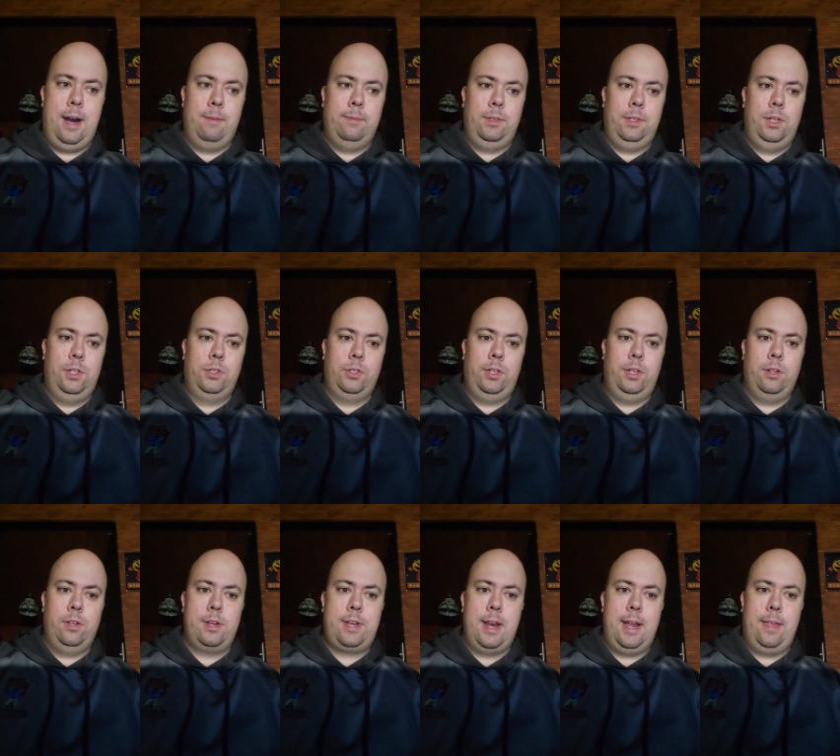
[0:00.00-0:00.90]
usually you're
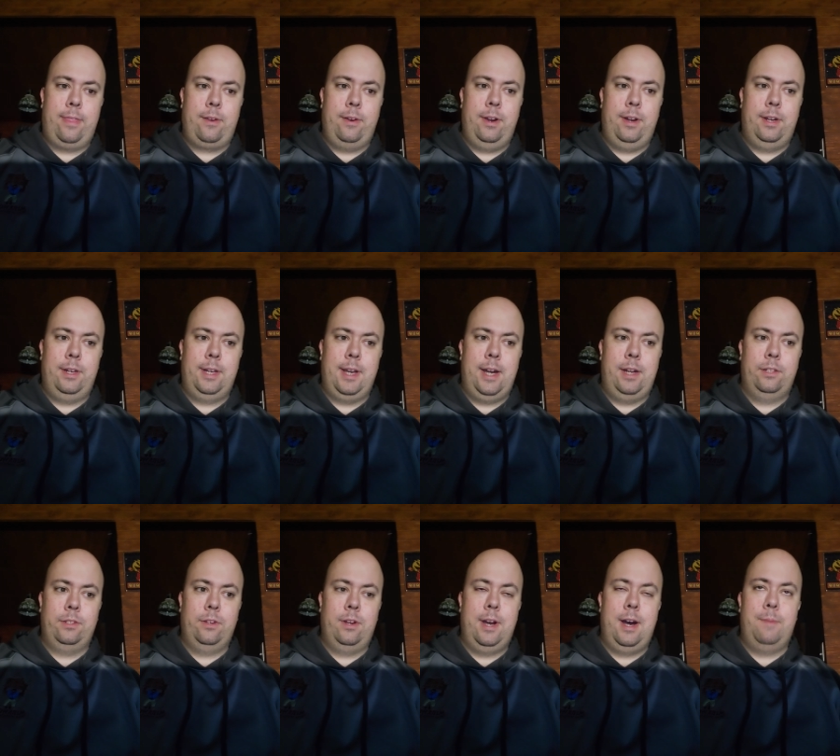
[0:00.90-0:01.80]
looking at
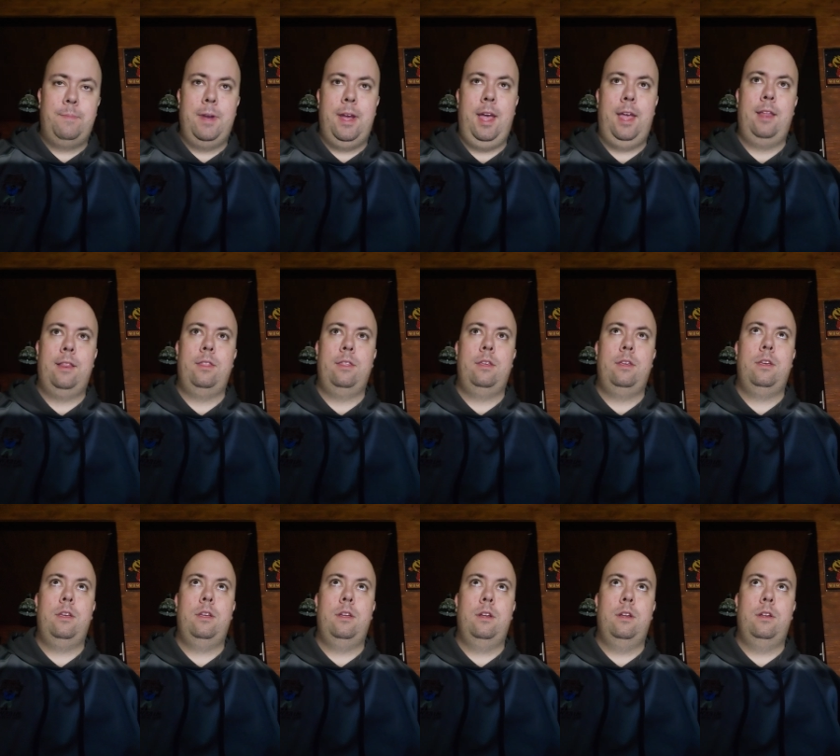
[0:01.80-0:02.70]
$300 on up, and
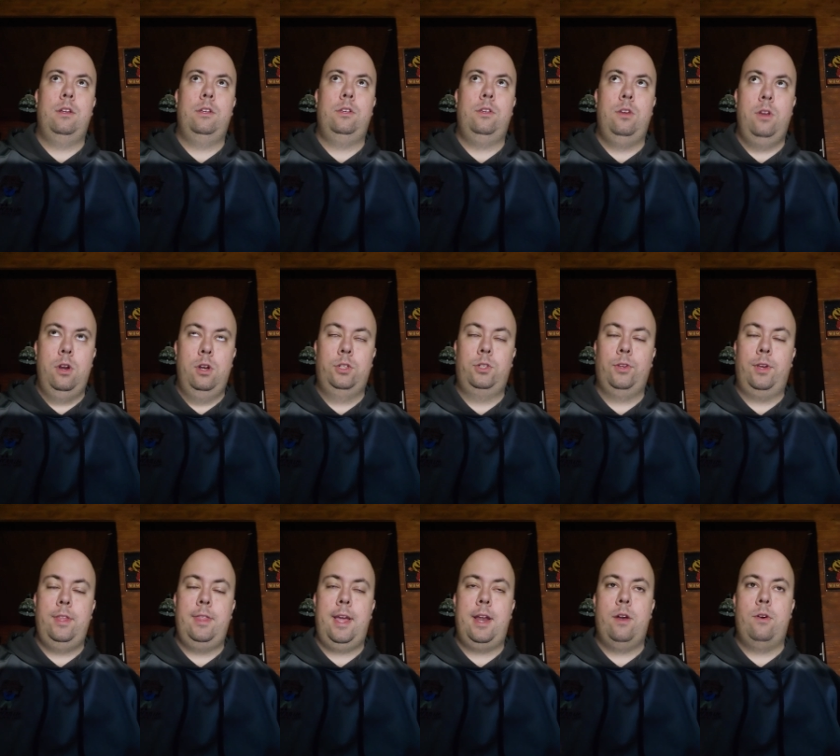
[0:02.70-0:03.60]

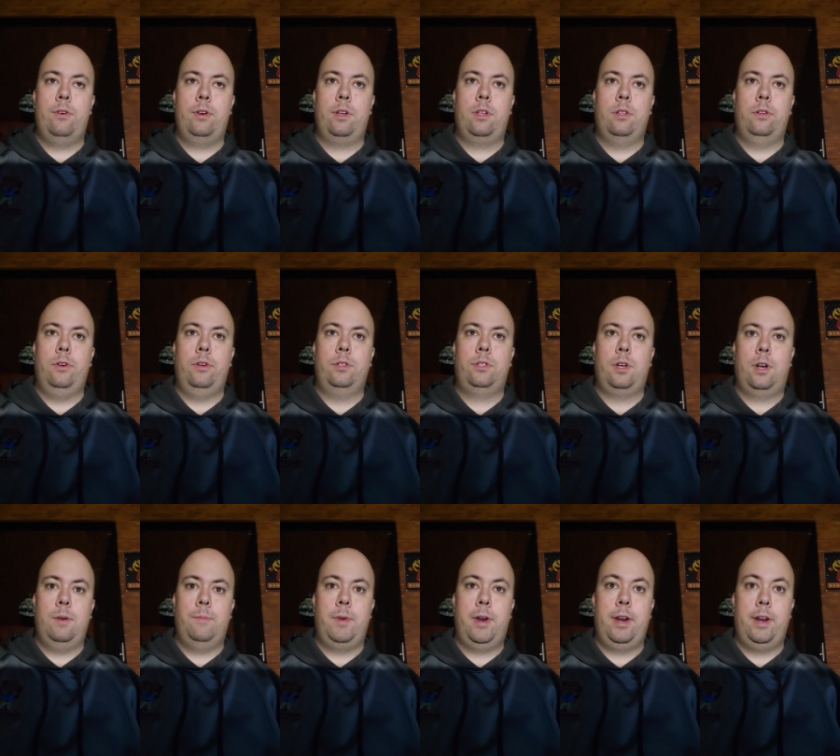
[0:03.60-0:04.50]
usually they don't include
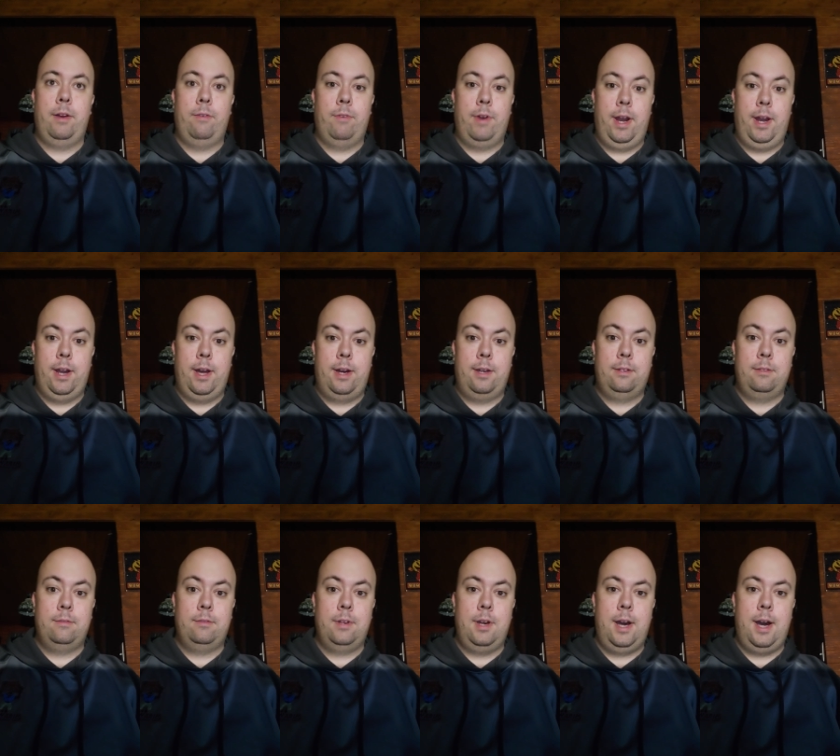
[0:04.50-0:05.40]
termite and radon.
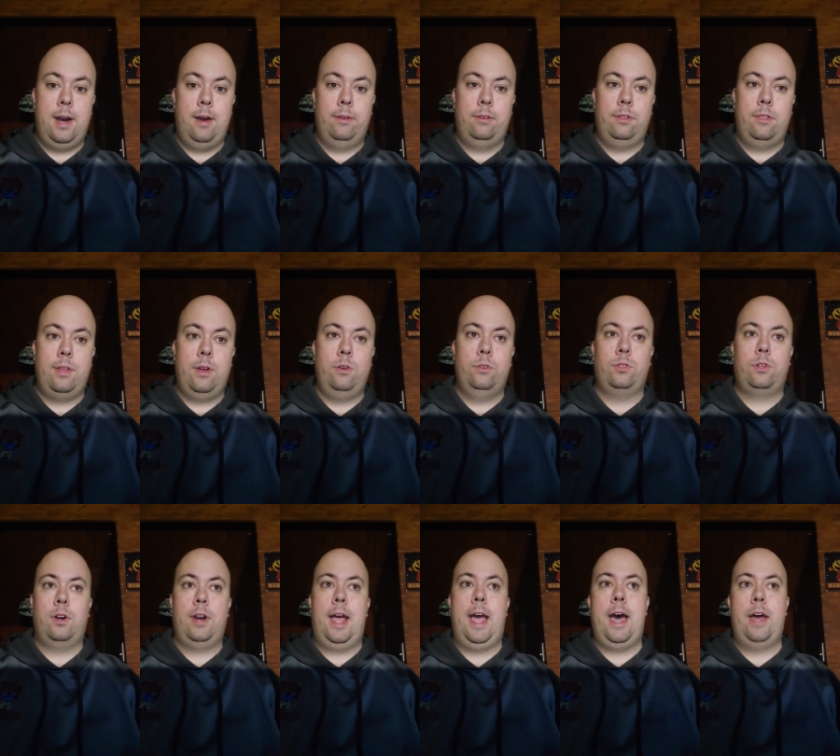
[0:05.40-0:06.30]
Those
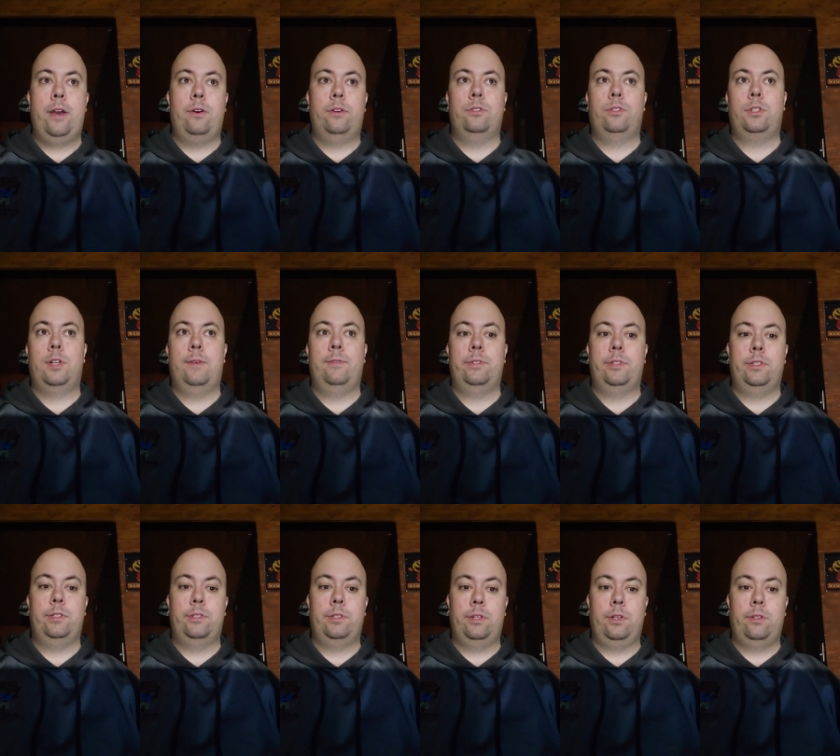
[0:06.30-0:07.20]
are add-on
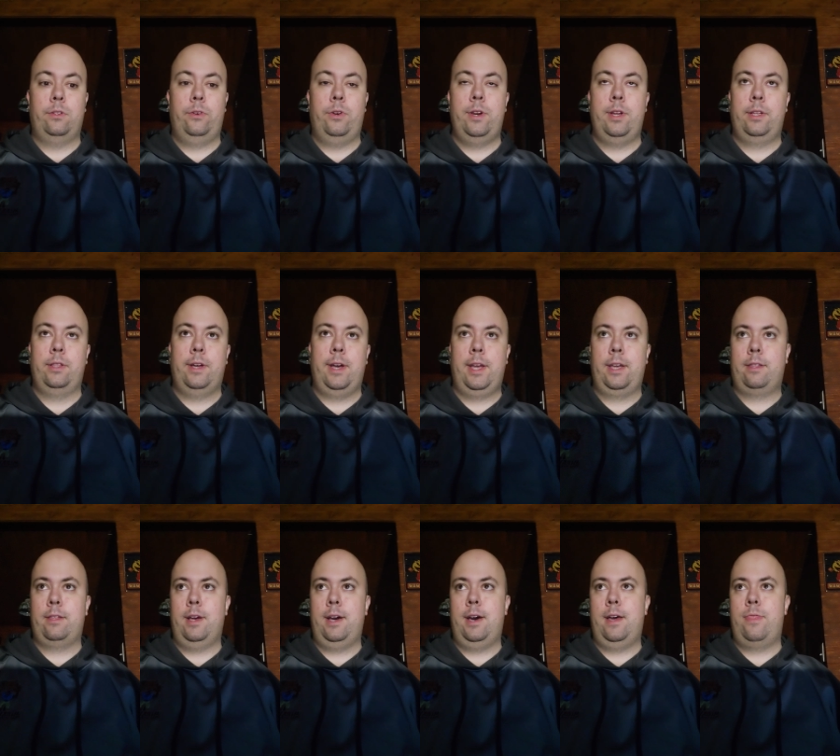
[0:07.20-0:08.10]
services, including
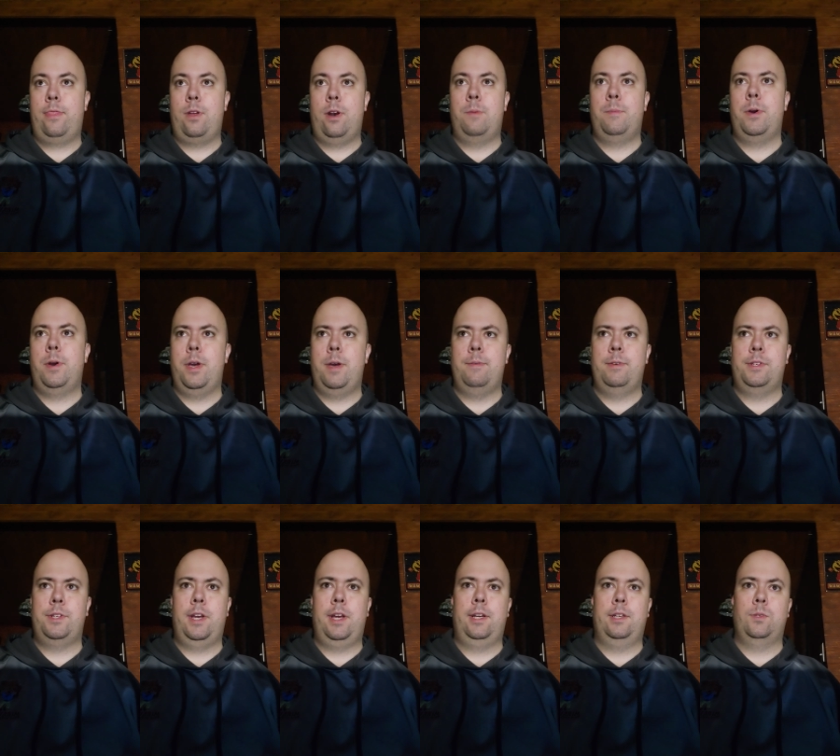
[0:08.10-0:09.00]
like thermo
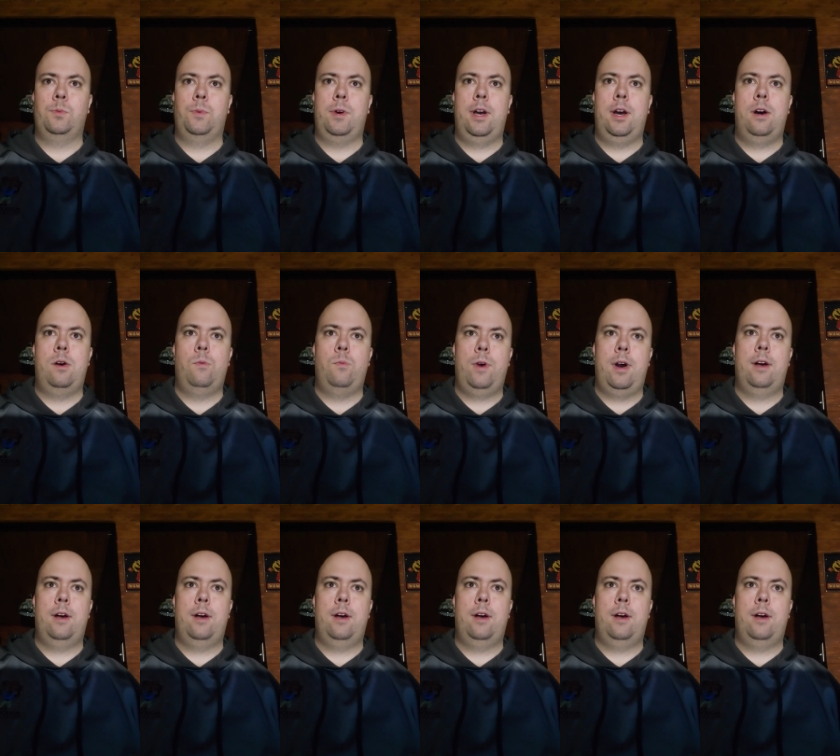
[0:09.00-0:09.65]
imaging as well,